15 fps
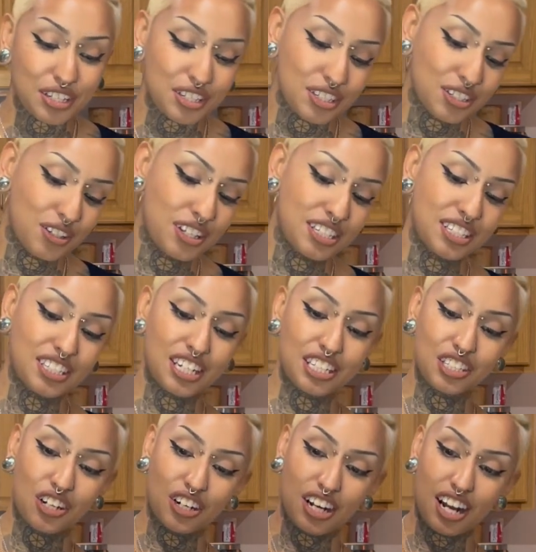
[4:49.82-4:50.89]
So this is
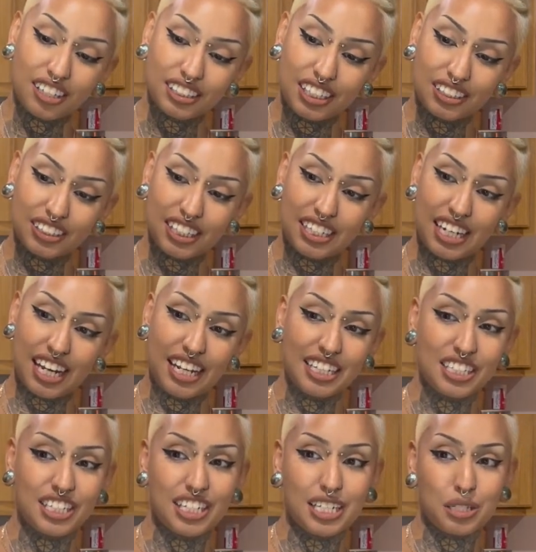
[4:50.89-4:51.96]
just our cocktail today.
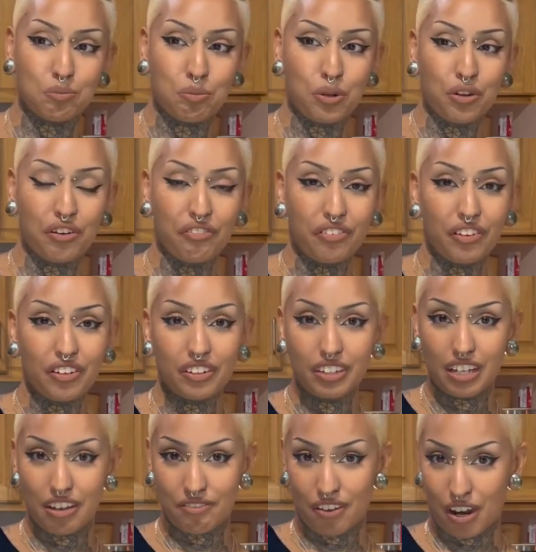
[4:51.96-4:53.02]
She is beautiful.
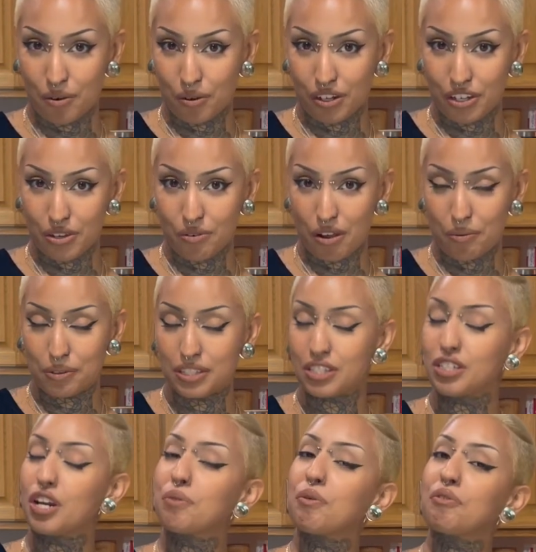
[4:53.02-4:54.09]
If I were you, I would
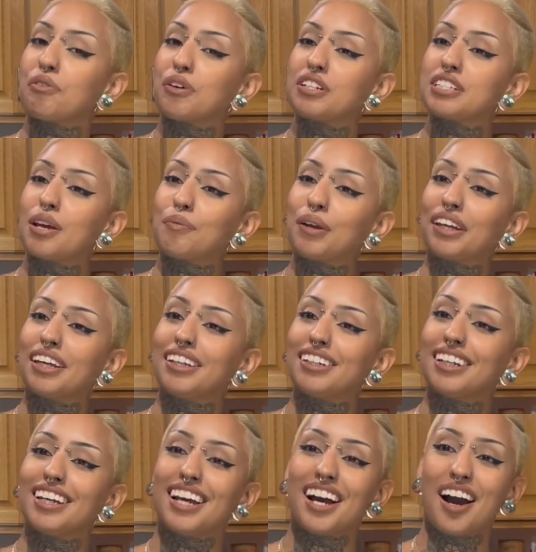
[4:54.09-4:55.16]
stir before sipping it.
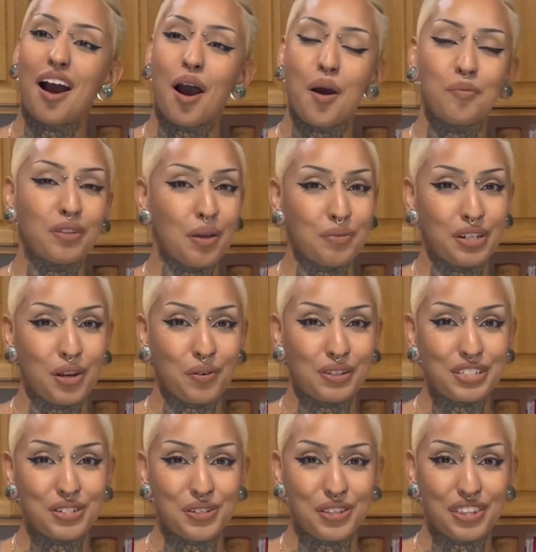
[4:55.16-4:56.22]
Let me know
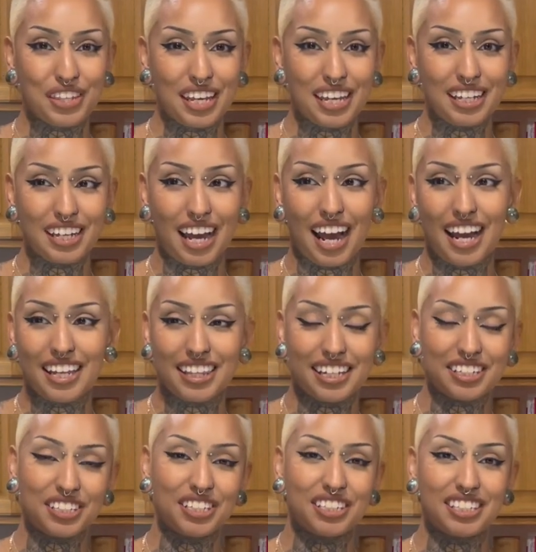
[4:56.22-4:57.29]
what you think. I
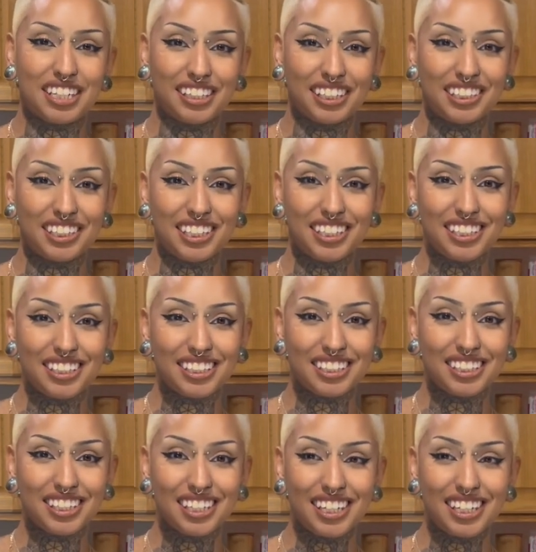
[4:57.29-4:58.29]
think she's delicious.